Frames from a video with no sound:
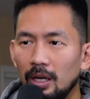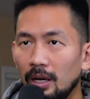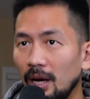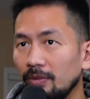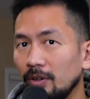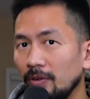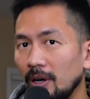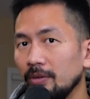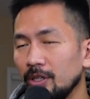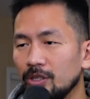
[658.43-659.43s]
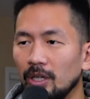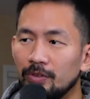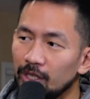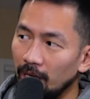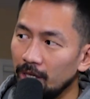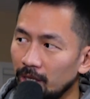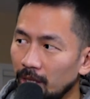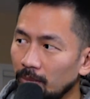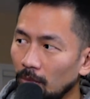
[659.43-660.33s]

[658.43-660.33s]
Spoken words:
Have you found yourself changing